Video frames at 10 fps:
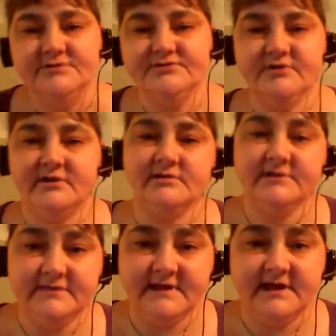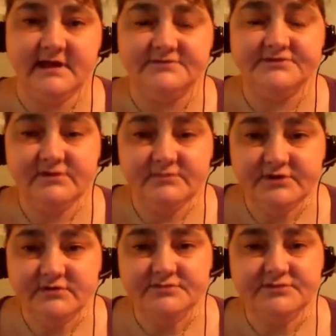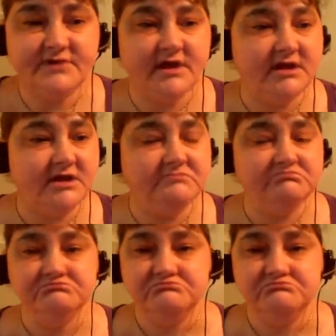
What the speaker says: So not only do they have symptoms, say